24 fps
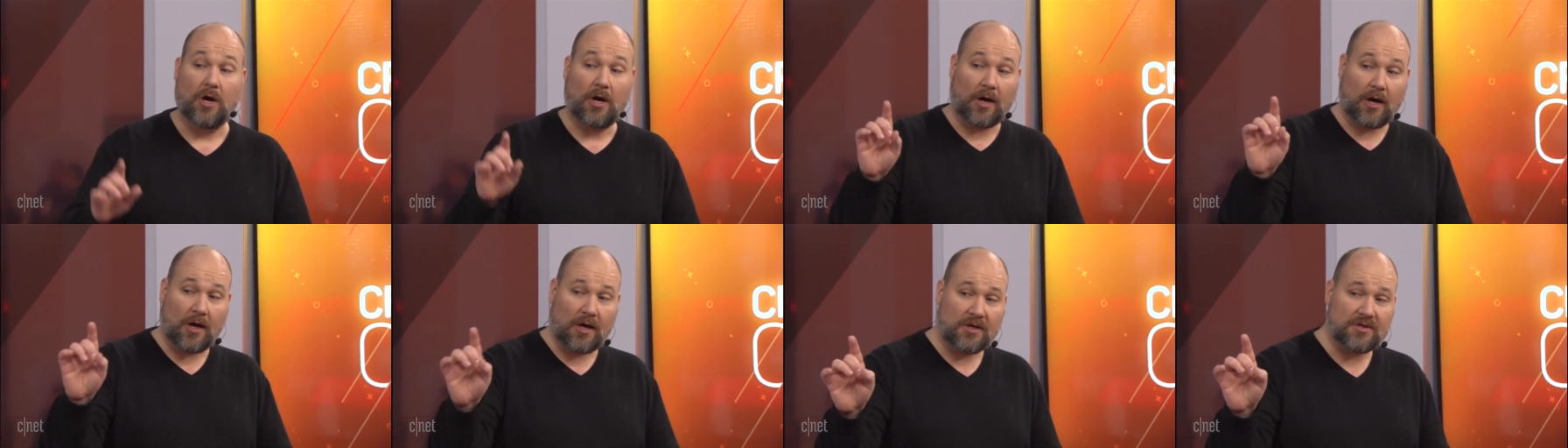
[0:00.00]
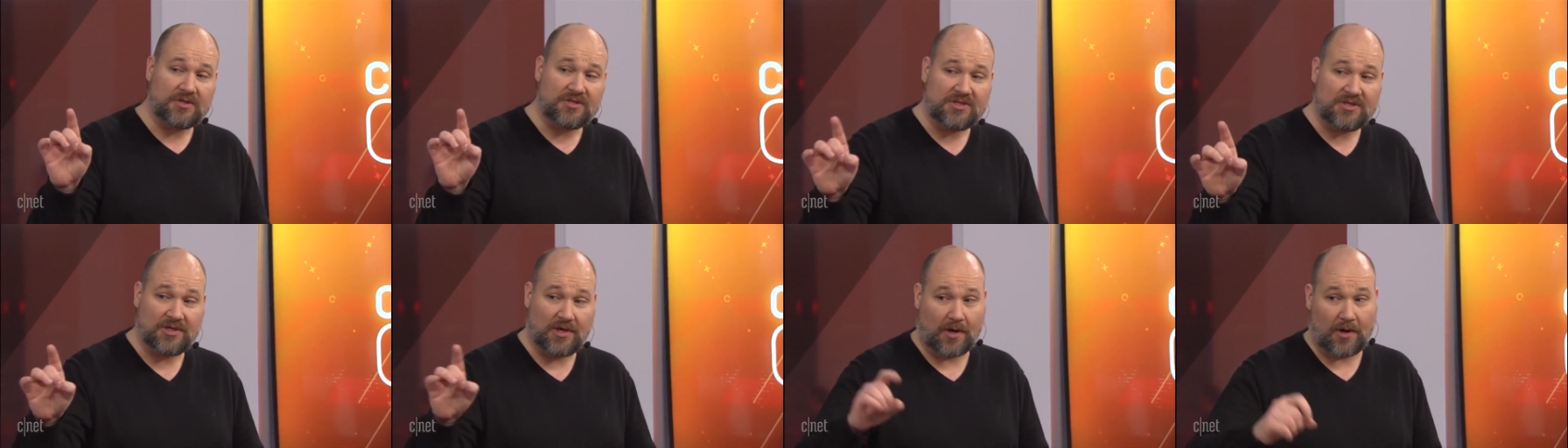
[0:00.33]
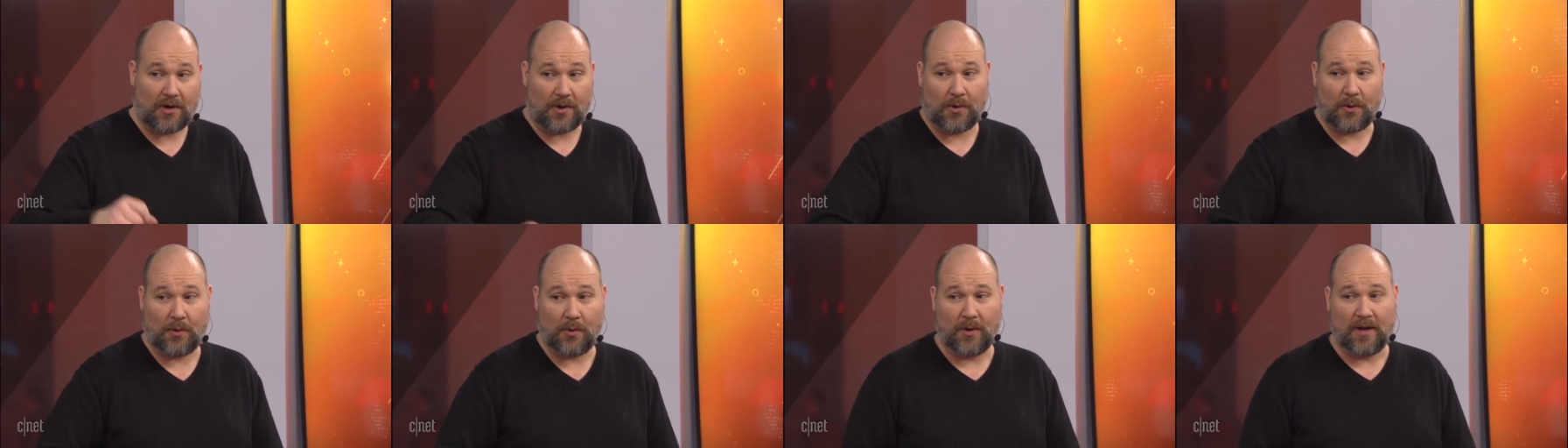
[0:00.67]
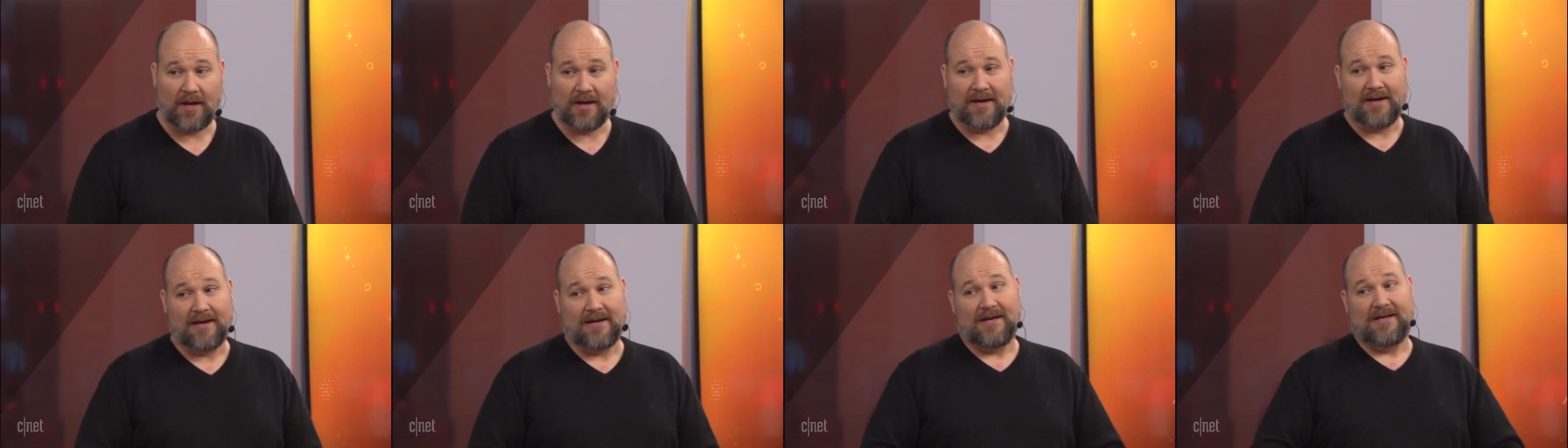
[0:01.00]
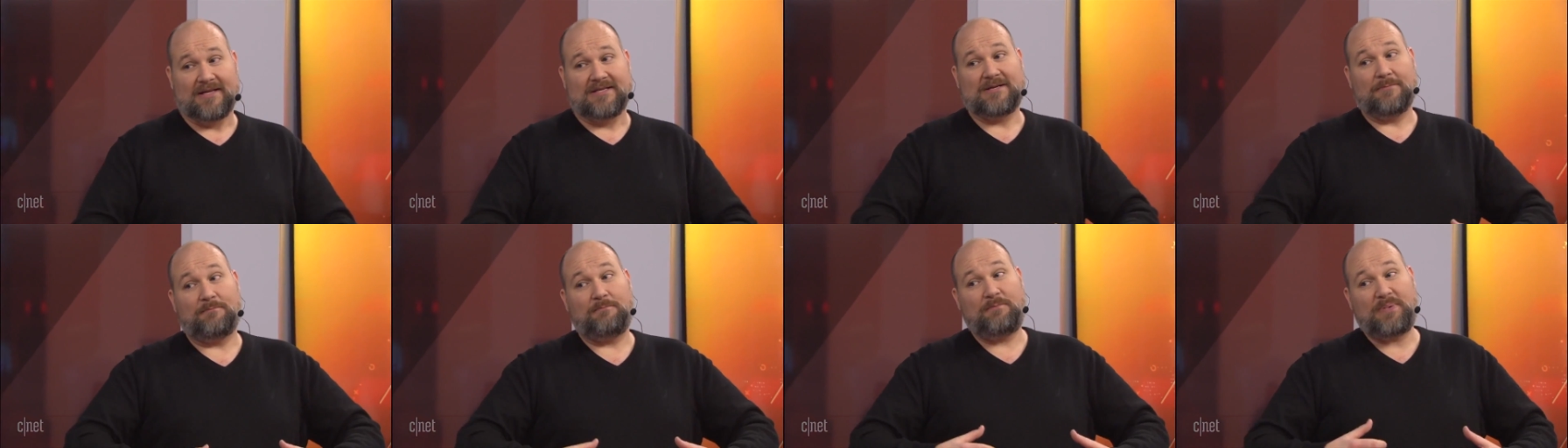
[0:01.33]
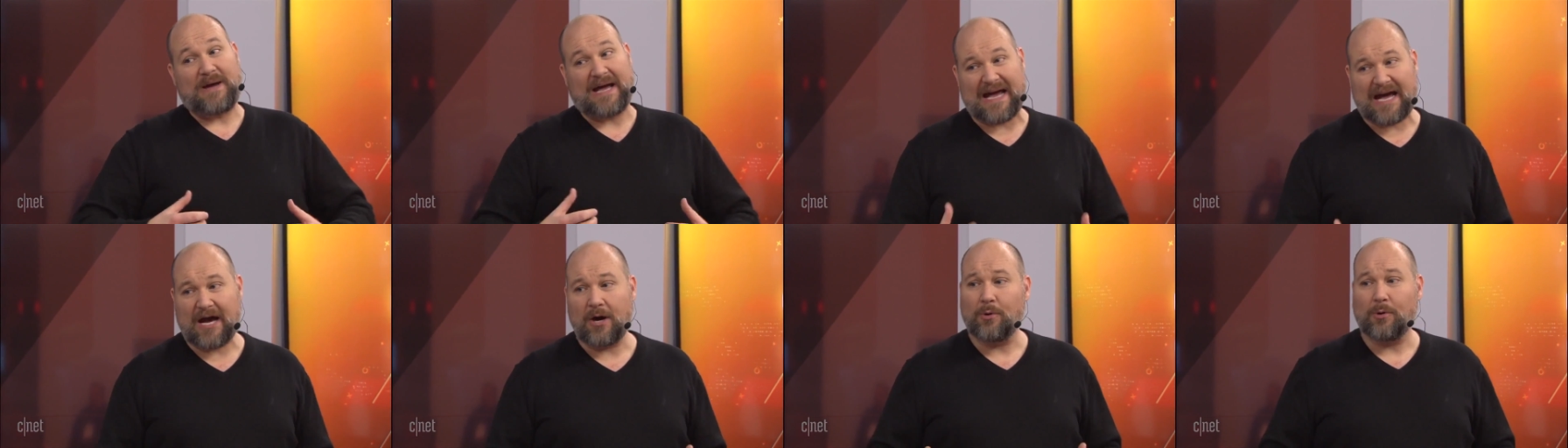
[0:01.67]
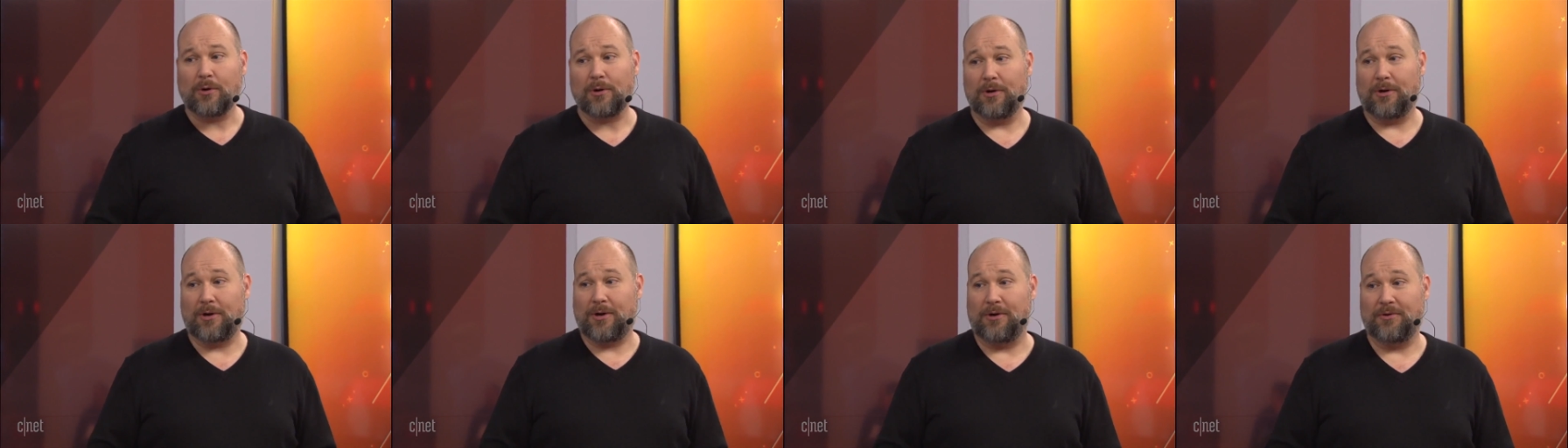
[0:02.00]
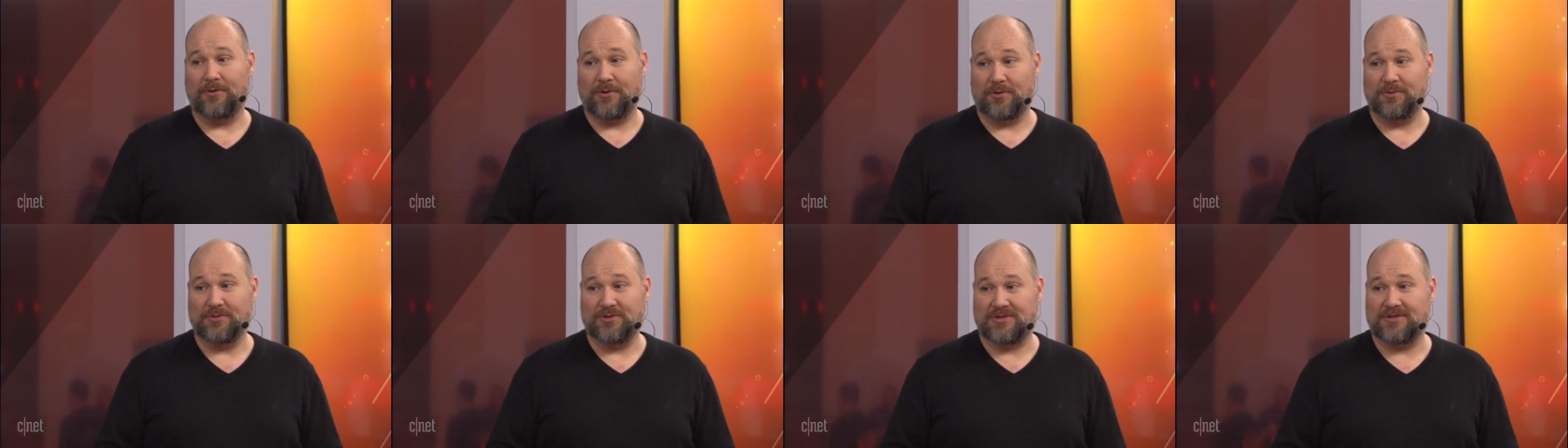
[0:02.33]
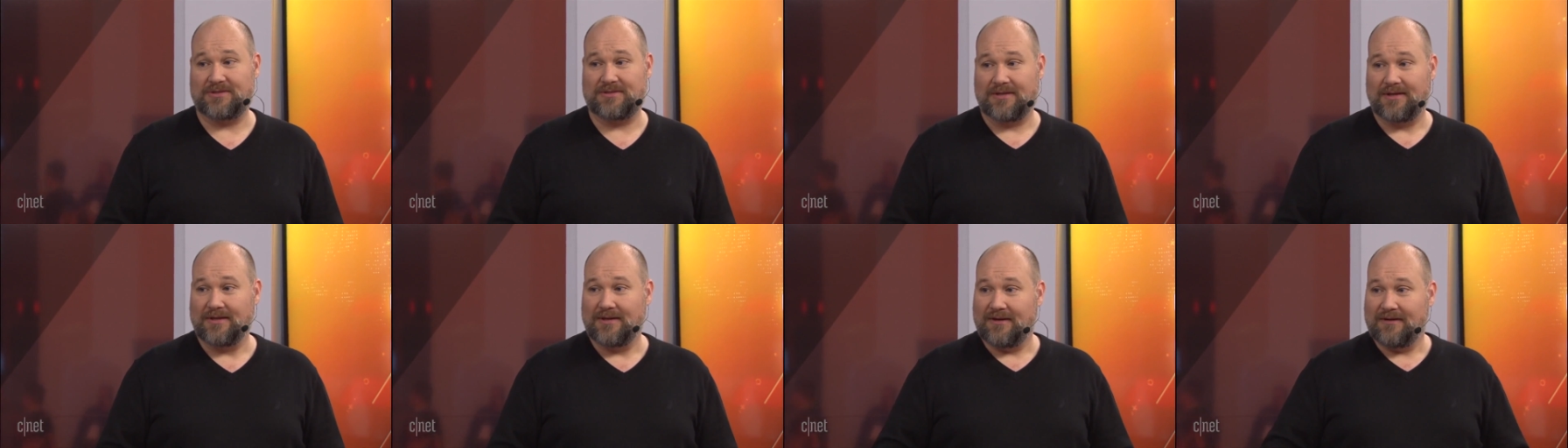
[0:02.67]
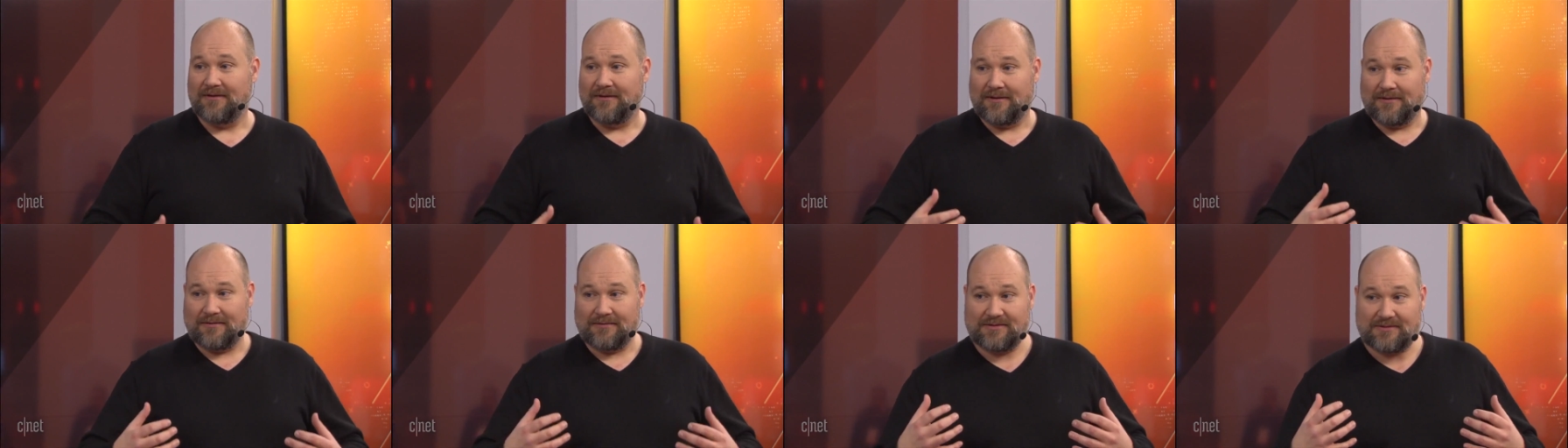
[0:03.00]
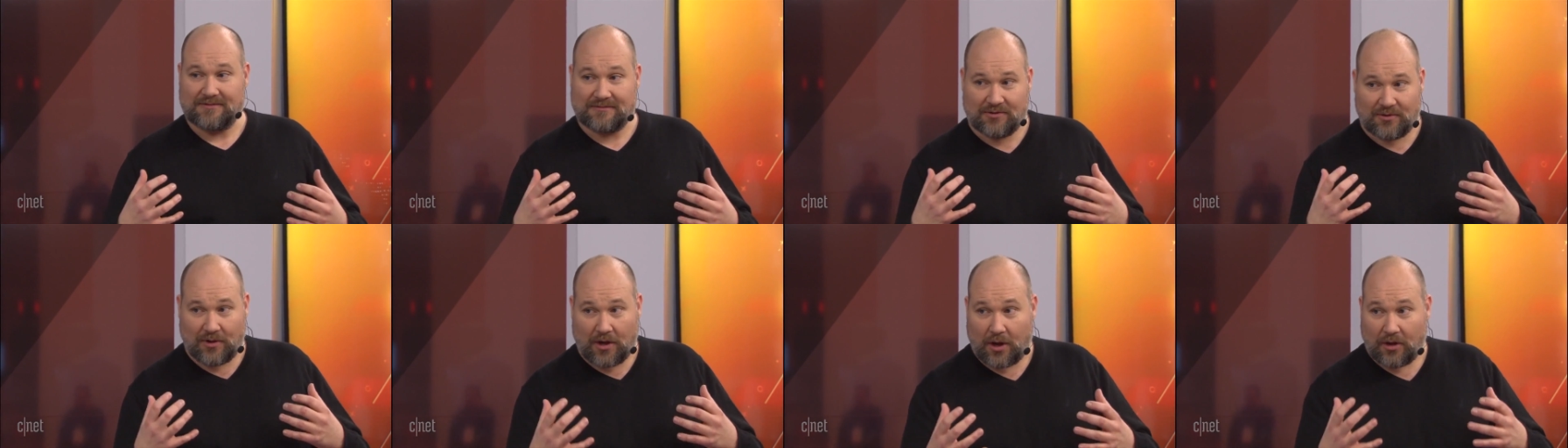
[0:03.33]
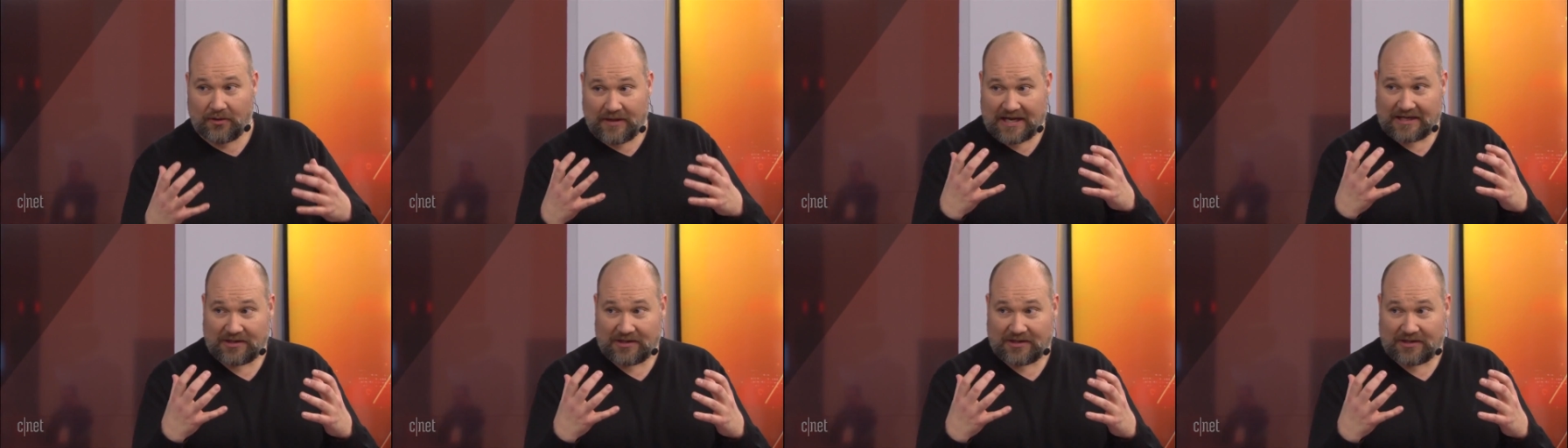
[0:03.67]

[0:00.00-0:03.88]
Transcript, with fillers: Also, to power all